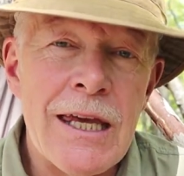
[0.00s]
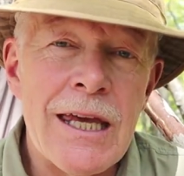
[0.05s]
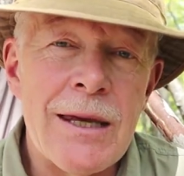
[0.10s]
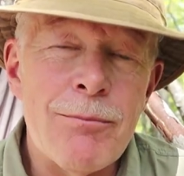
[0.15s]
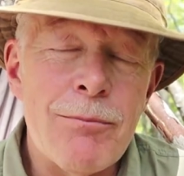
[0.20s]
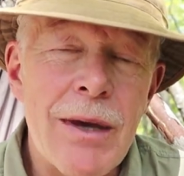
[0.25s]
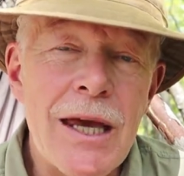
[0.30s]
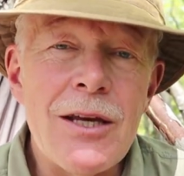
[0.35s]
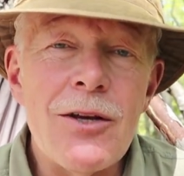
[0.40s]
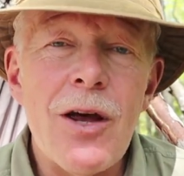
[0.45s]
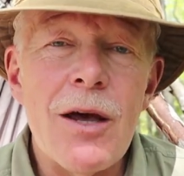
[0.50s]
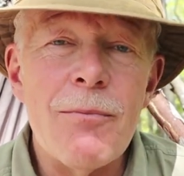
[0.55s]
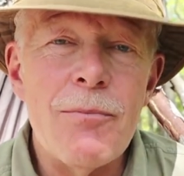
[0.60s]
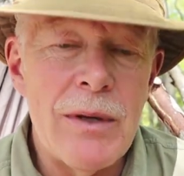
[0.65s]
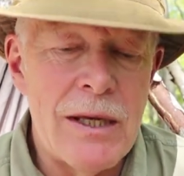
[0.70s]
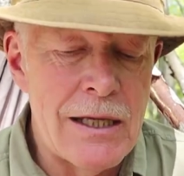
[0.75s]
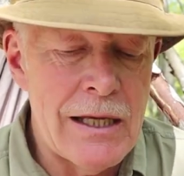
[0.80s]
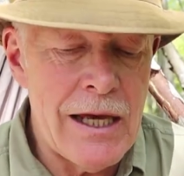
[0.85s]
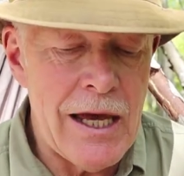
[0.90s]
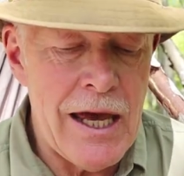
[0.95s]
it may not
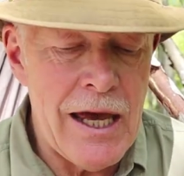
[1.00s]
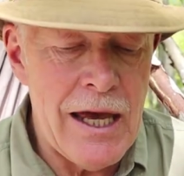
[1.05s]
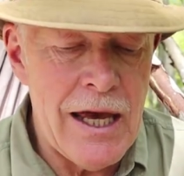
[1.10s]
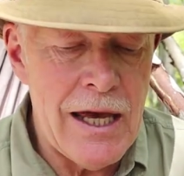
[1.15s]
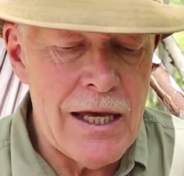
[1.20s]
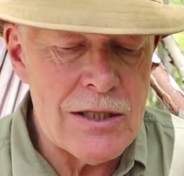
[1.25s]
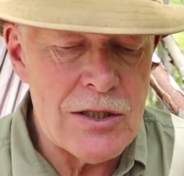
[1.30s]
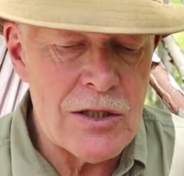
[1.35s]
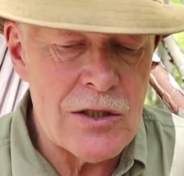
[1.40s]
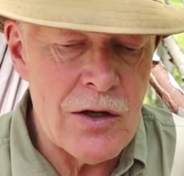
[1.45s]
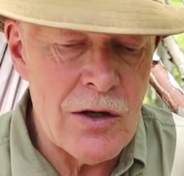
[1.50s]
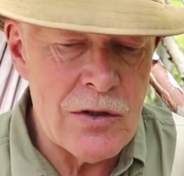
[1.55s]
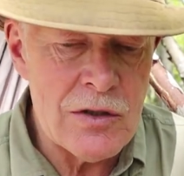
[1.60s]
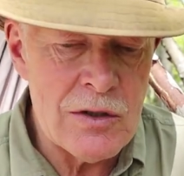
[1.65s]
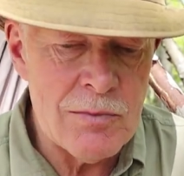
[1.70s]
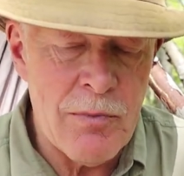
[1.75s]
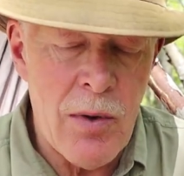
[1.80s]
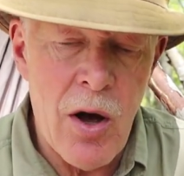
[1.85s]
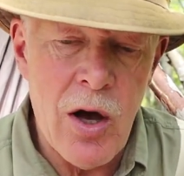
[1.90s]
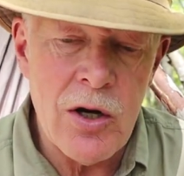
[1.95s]
be as
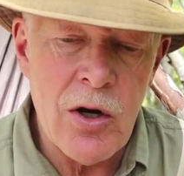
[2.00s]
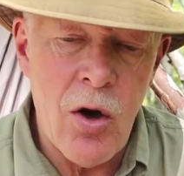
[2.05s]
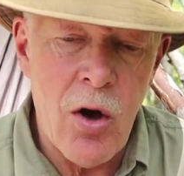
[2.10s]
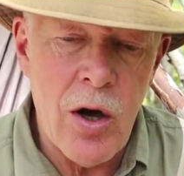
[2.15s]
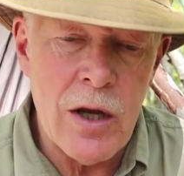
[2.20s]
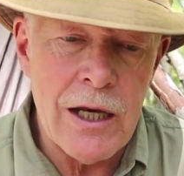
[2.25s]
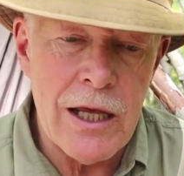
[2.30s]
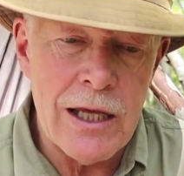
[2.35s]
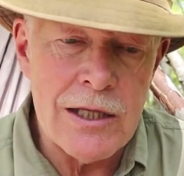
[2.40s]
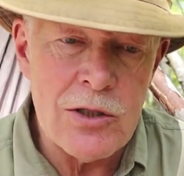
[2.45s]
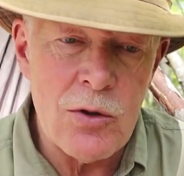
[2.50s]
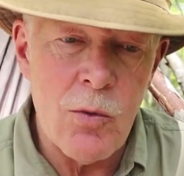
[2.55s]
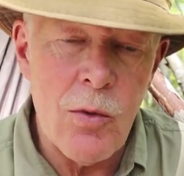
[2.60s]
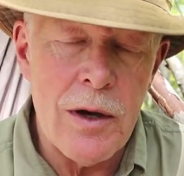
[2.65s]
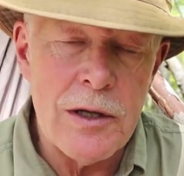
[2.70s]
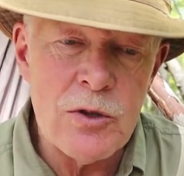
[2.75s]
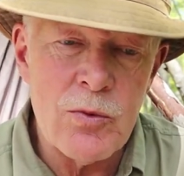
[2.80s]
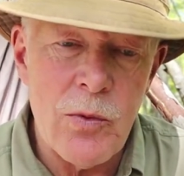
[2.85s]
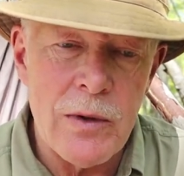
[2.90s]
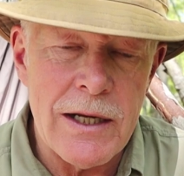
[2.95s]
spot on as it
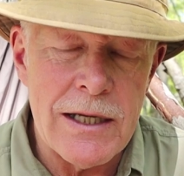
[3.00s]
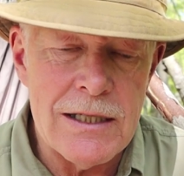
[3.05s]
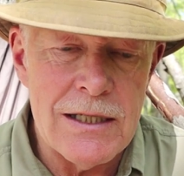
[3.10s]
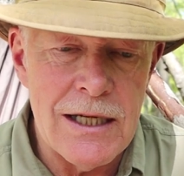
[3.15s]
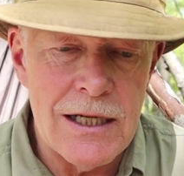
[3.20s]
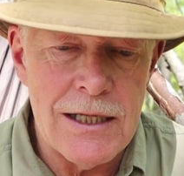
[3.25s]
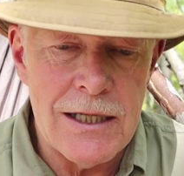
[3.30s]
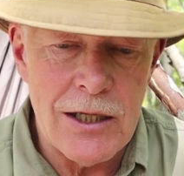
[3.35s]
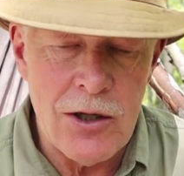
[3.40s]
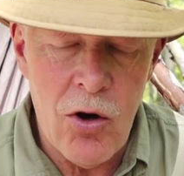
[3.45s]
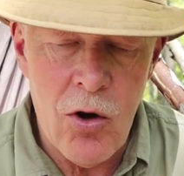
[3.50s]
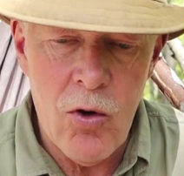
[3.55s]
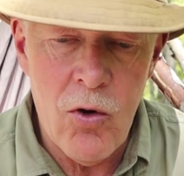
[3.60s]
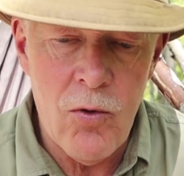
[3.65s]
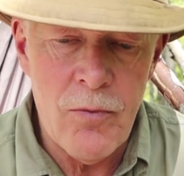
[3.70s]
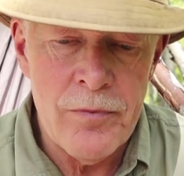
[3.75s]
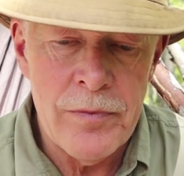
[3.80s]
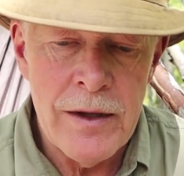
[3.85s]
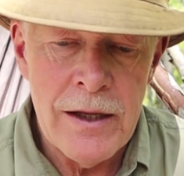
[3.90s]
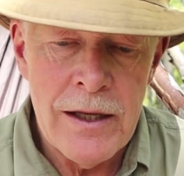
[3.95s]
was when I did it at
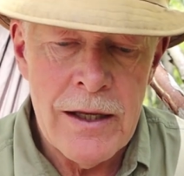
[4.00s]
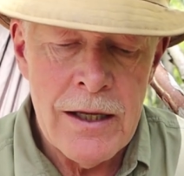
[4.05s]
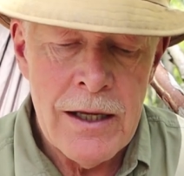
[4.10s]
home.